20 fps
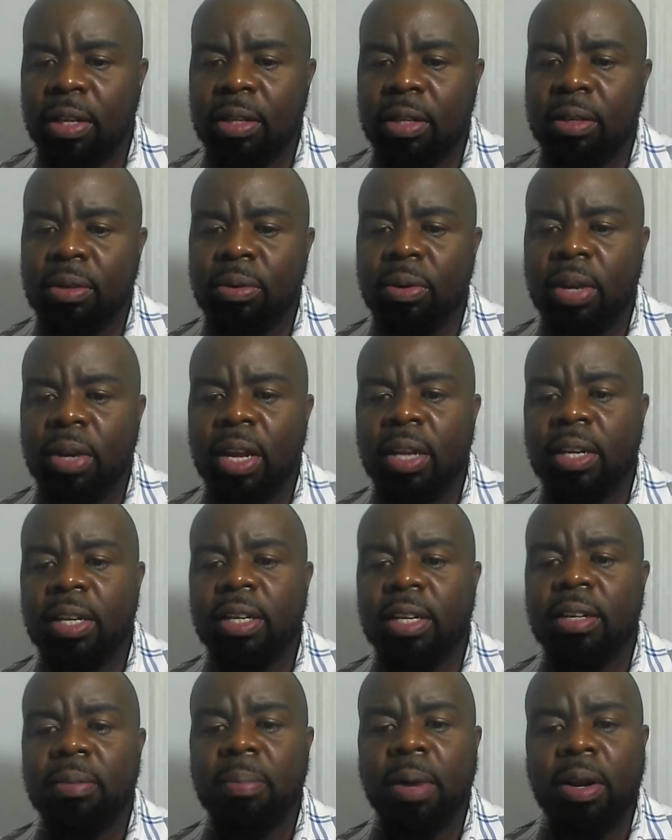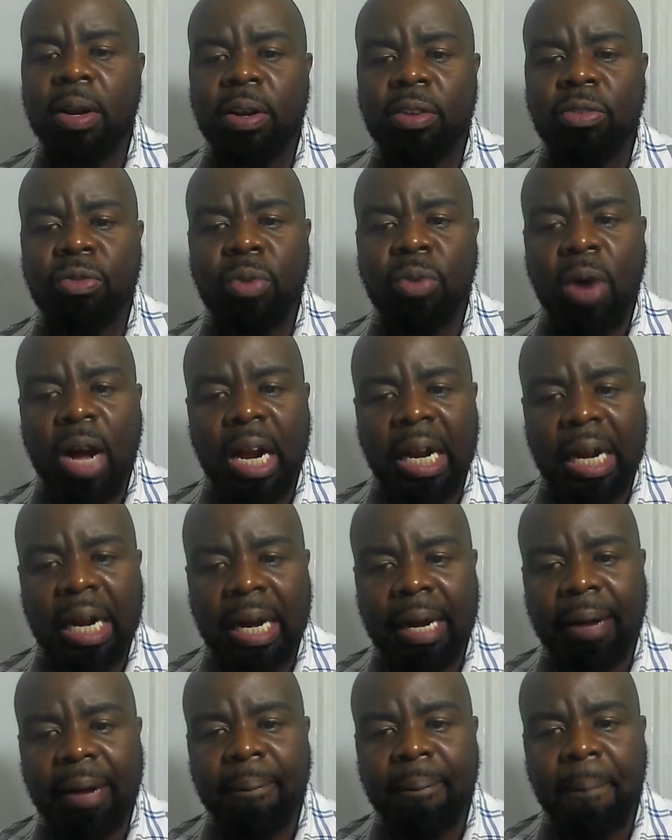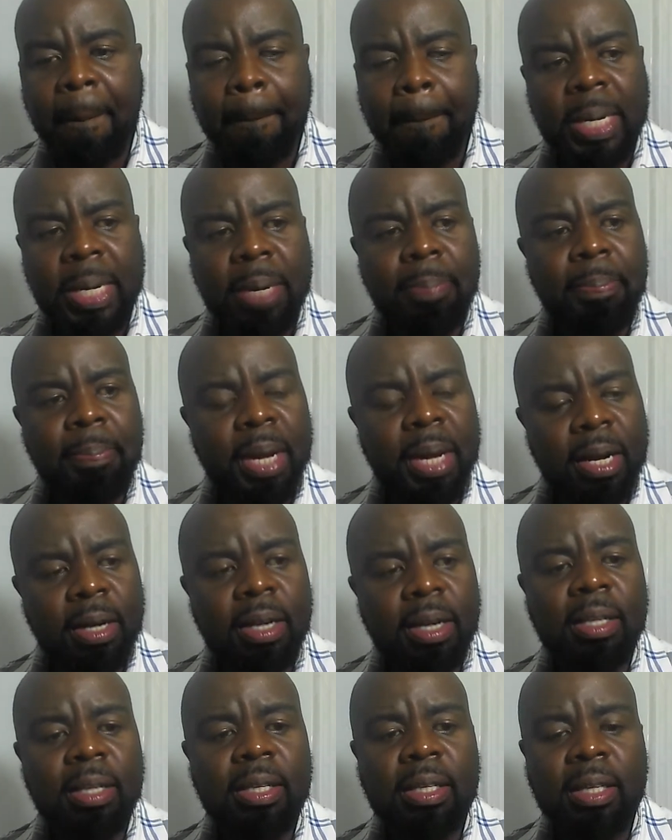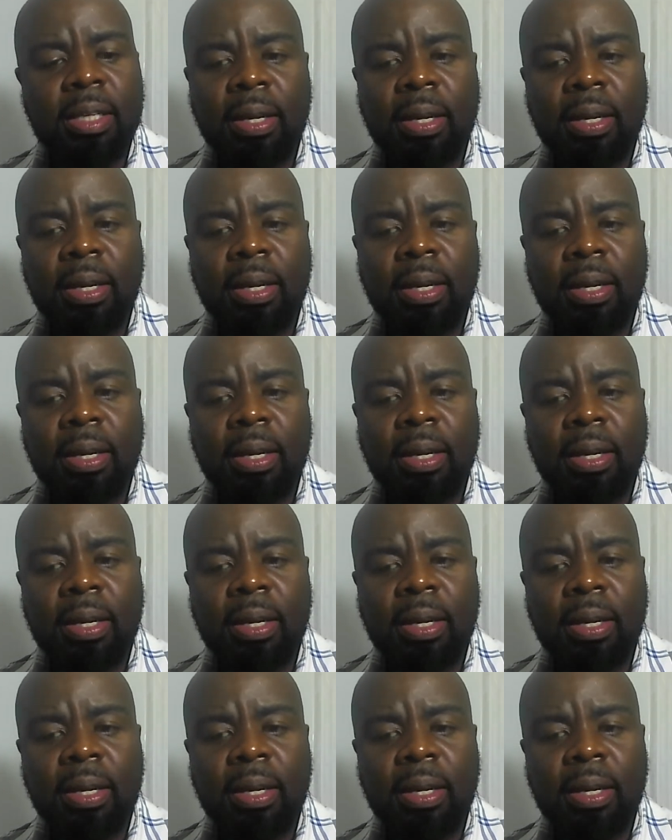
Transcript: You get it, marijuana, dependence.